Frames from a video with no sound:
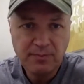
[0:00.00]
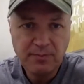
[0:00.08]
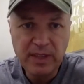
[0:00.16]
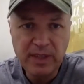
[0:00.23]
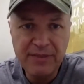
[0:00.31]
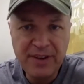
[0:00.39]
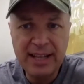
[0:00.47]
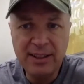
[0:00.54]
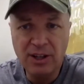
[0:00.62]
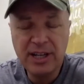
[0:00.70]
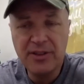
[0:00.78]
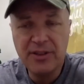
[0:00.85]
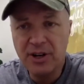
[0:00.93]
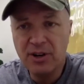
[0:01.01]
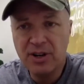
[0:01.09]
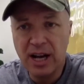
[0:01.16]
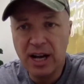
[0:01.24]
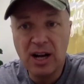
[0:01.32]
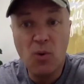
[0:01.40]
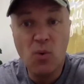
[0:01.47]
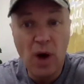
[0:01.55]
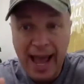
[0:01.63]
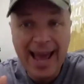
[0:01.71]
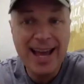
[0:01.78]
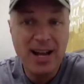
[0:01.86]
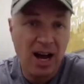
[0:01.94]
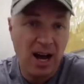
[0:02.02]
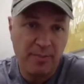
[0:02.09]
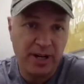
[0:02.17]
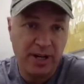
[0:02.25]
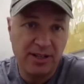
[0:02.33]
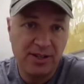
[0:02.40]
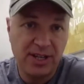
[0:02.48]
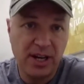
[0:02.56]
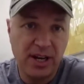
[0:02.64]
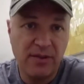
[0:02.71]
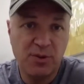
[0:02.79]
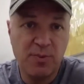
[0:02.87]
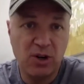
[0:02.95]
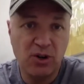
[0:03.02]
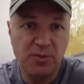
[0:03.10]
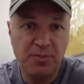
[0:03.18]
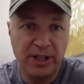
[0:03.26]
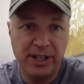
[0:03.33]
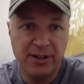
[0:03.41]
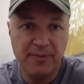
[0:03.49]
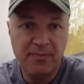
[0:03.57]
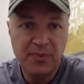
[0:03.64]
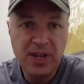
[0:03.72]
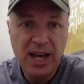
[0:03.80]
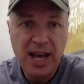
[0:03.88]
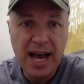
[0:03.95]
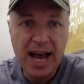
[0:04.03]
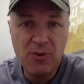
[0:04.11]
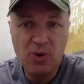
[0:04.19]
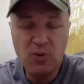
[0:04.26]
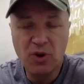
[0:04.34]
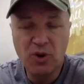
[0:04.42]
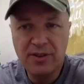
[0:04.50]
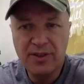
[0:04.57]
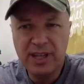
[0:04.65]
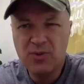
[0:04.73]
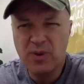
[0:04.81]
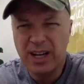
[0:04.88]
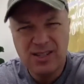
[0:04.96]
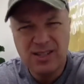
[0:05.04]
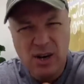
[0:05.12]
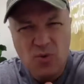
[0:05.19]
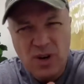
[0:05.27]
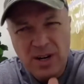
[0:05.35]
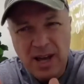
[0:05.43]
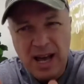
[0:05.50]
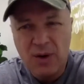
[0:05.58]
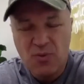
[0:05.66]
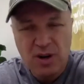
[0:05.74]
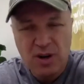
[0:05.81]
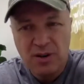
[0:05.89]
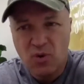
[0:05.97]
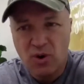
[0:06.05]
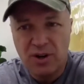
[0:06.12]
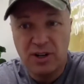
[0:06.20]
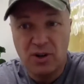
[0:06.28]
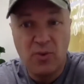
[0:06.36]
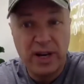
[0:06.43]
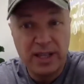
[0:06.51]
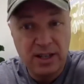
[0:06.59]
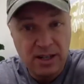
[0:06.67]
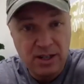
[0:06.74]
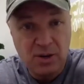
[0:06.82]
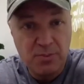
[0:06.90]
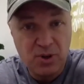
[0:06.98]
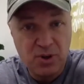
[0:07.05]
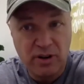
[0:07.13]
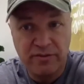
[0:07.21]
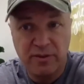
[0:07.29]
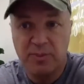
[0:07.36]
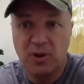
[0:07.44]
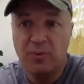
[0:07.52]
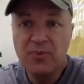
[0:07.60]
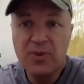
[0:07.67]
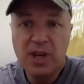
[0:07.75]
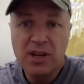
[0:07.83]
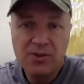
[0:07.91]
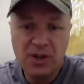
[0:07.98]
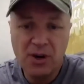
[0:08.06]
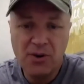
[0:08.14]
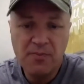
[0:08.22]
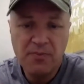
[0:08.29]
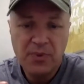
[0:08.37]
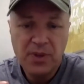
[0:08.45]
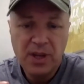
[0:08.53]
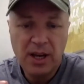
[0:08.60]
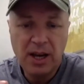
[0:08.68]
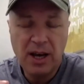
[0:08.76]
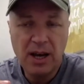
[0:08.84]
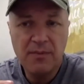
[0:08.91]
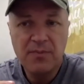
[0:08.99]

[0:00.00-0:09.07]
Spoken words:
If I look at a competency of a small group leader, I would word it this way, because I want to word it in a way that it's observable. So a